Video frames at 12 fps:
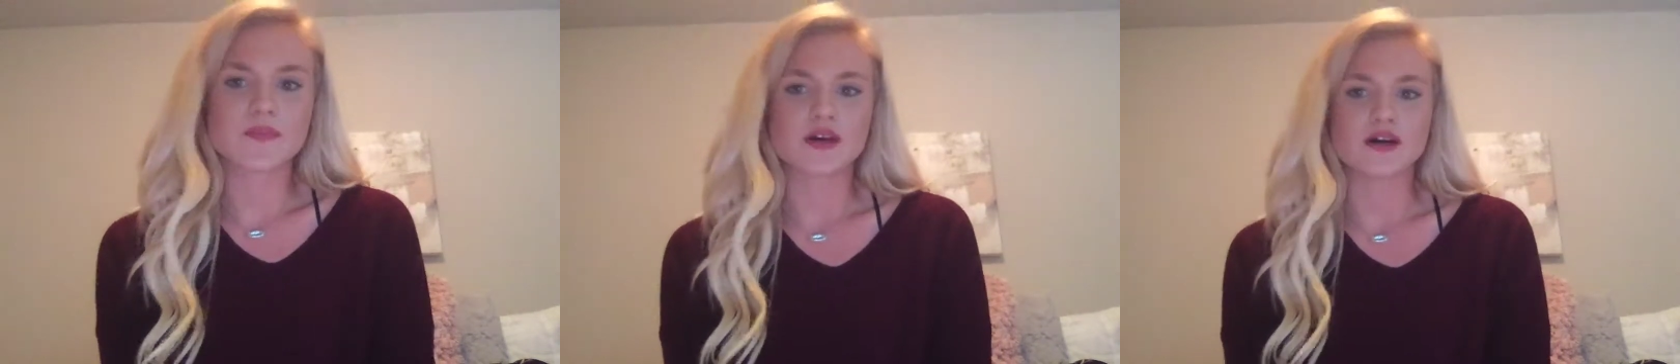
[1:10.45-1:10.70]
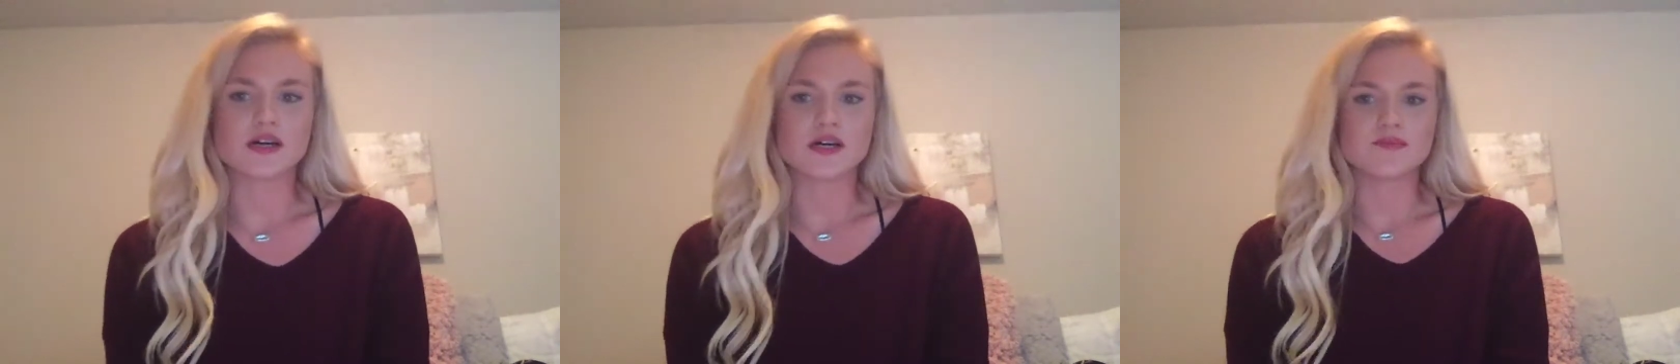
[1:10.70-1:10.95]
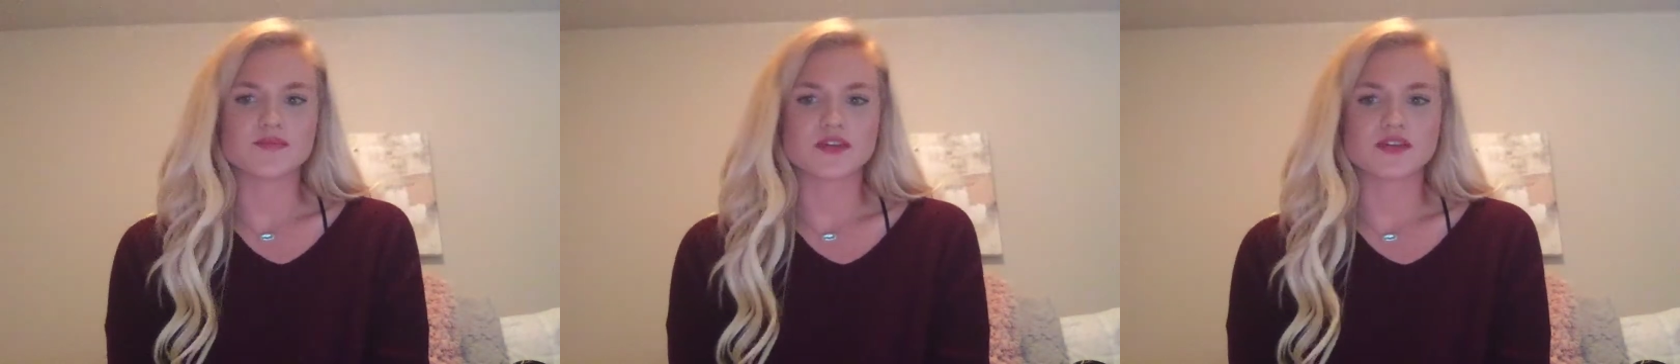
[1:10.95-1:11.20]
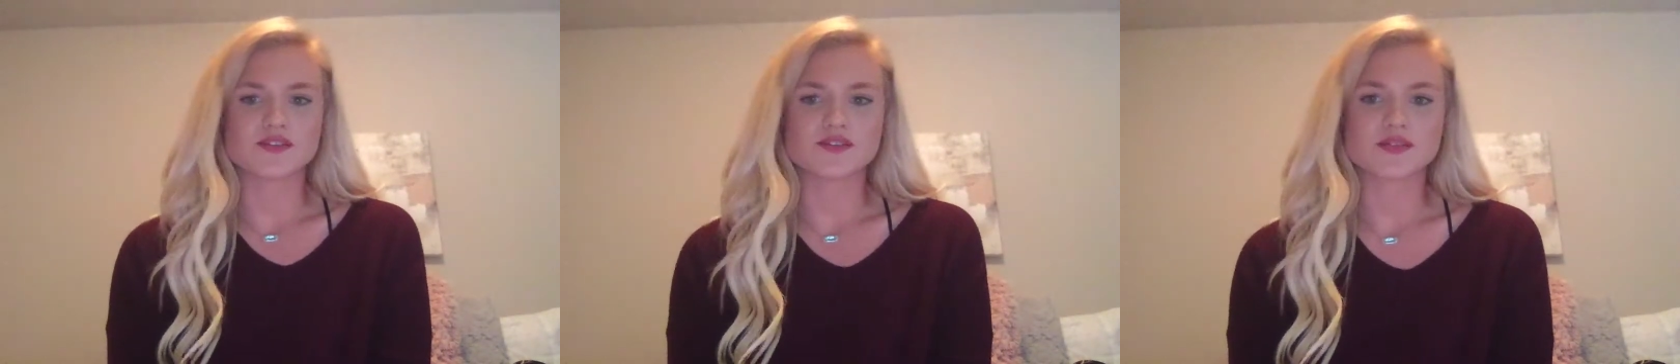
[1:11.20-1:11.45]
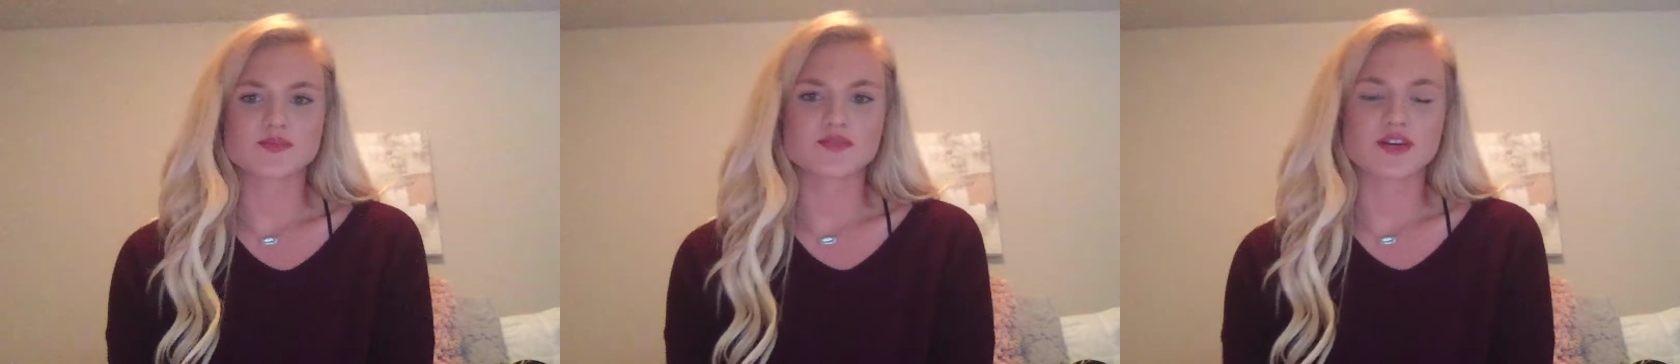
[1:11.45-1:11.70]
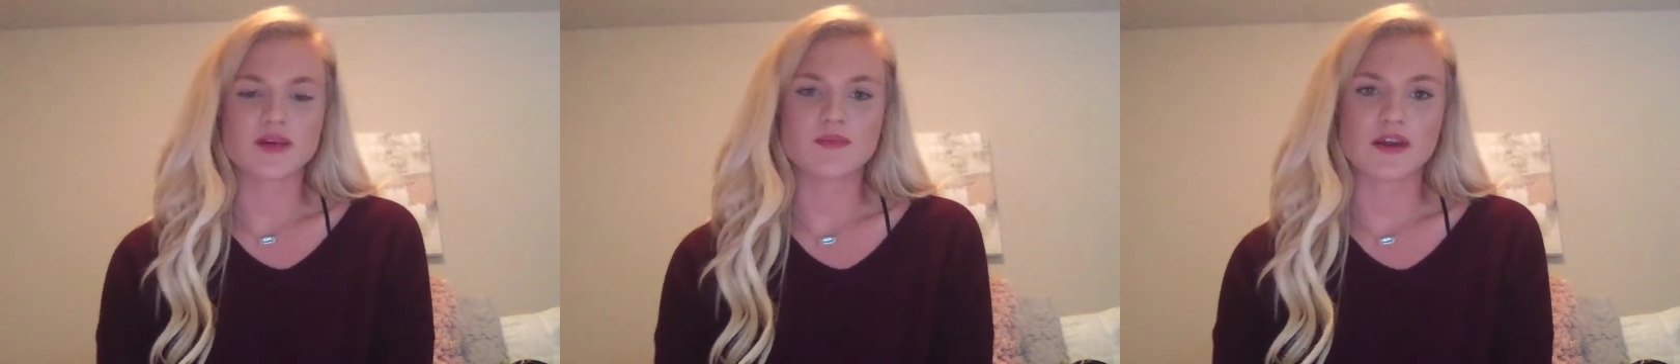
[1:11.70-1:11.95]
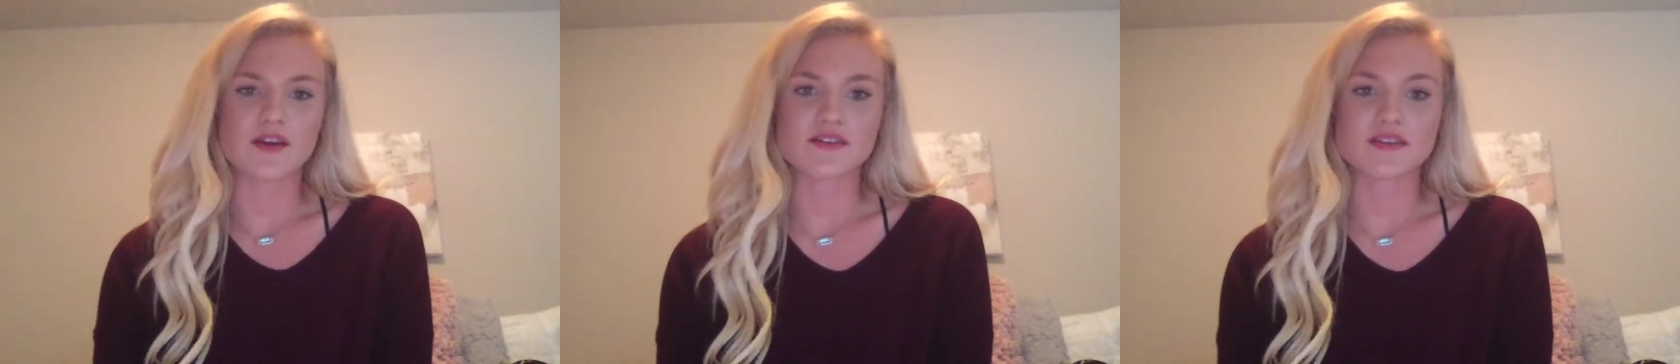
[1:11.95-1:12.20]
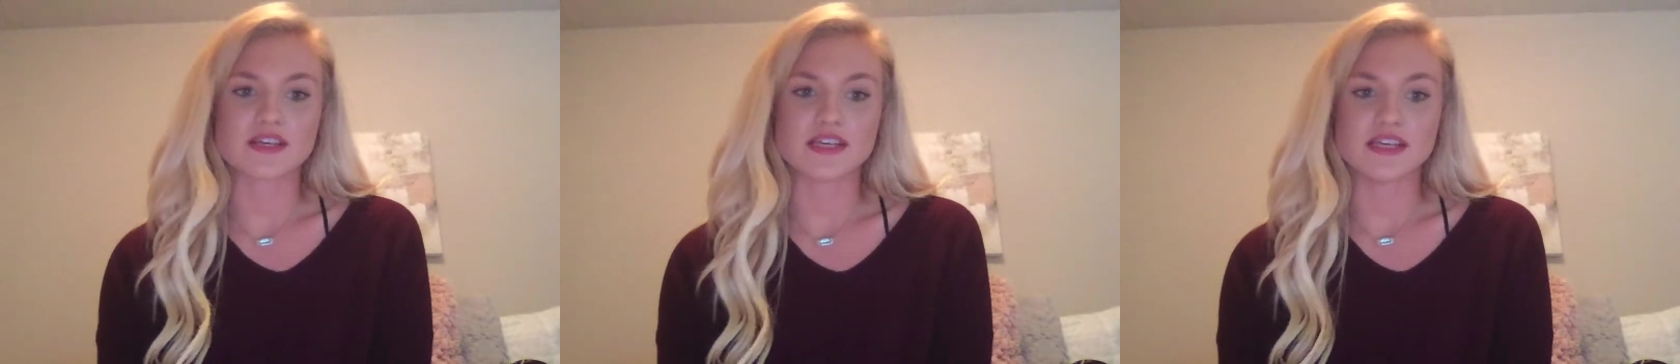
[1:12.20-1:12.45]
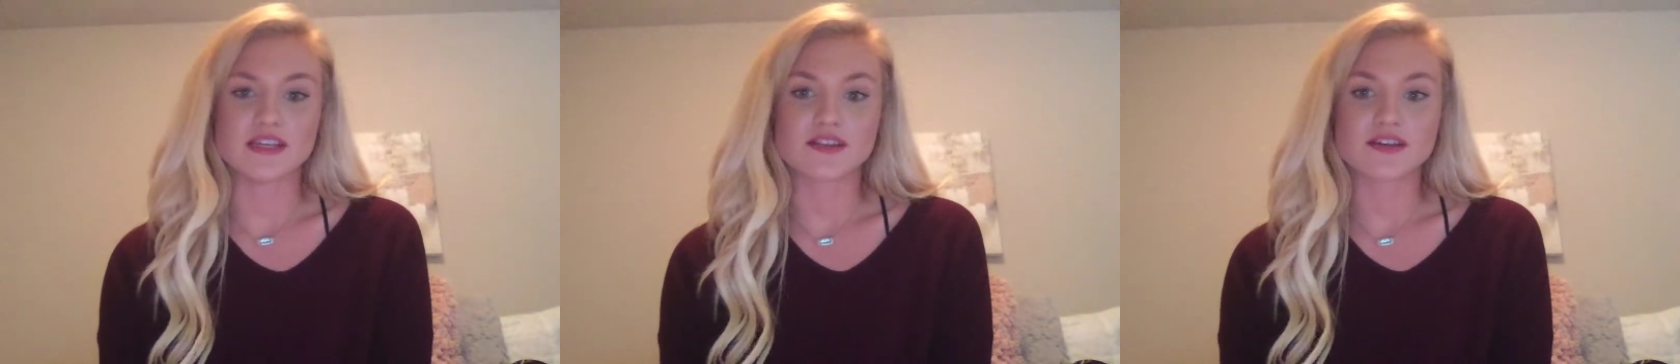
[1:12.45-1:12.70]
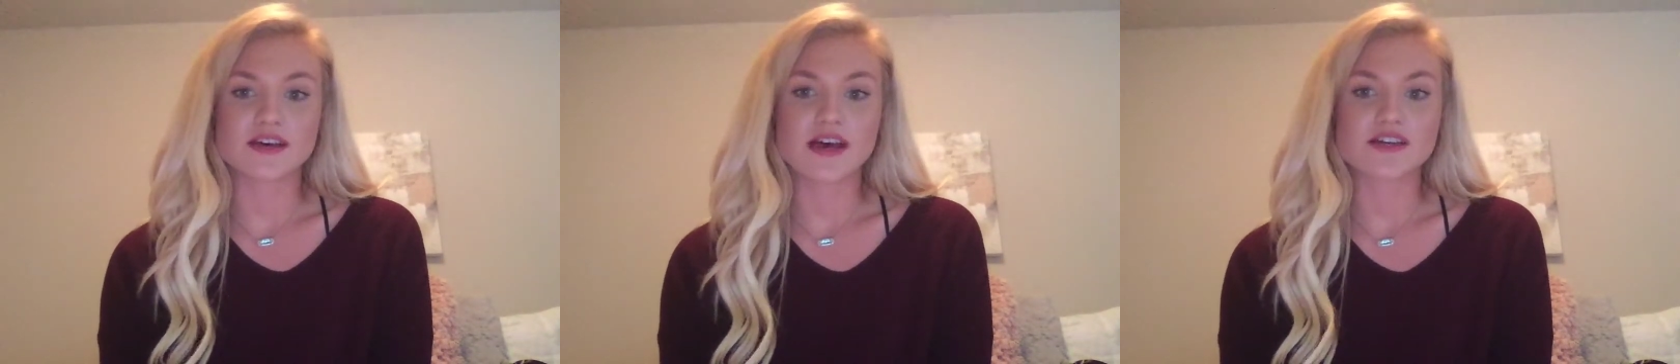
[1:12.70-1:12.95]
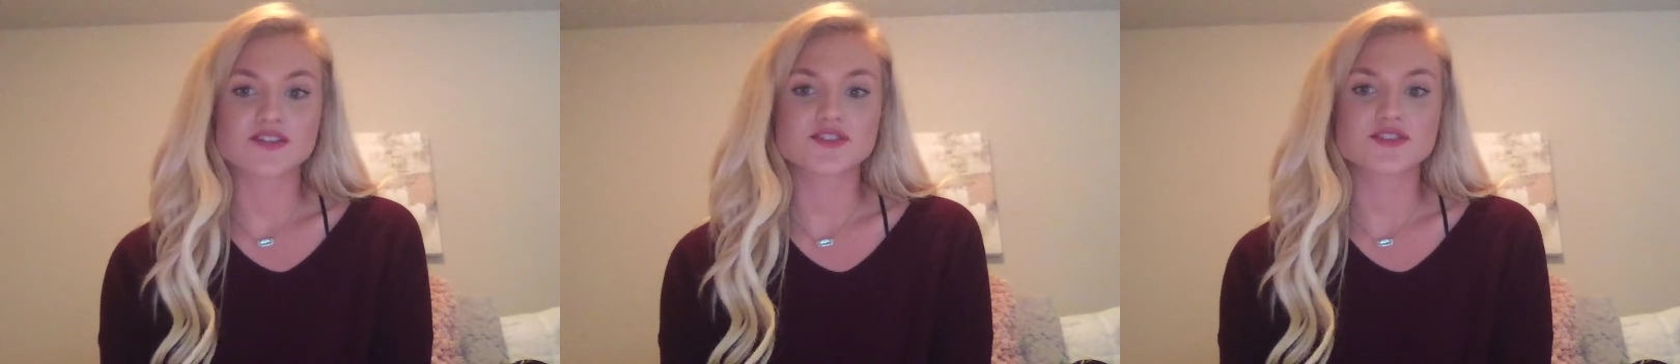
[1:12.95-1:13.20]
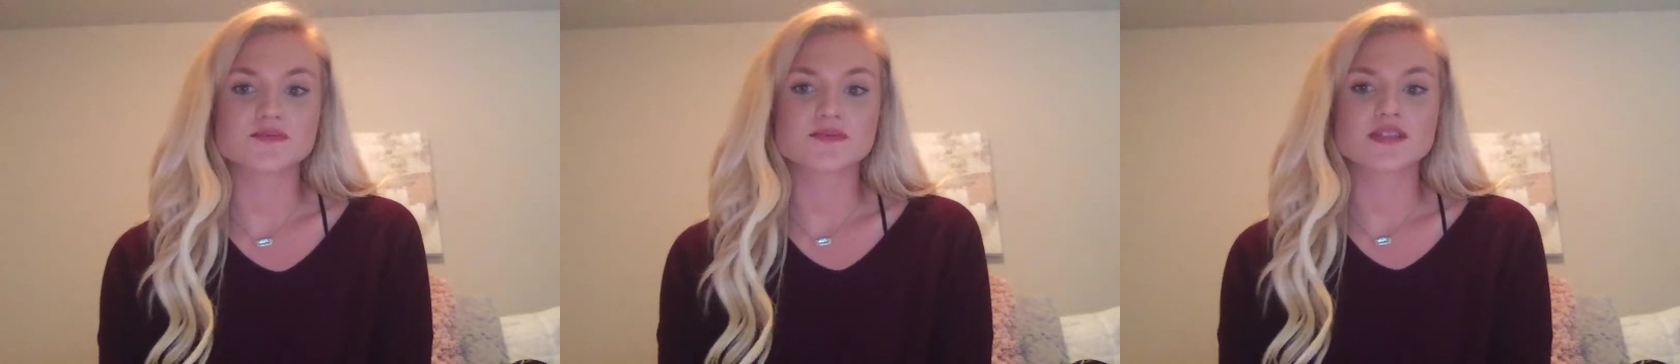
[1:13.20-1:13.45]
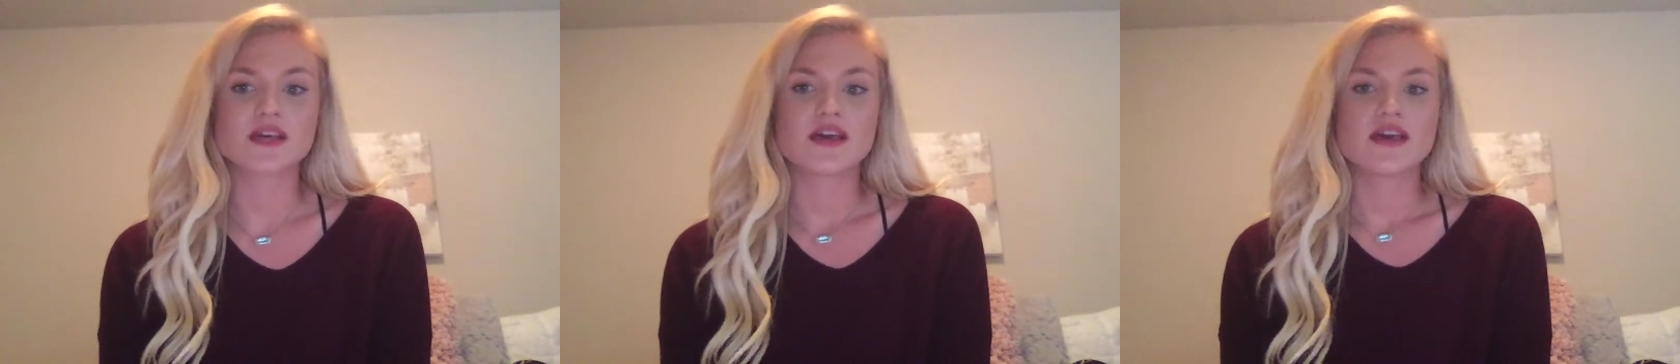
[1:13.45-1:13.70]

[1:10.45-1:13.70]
It is used primarily in the classrooms,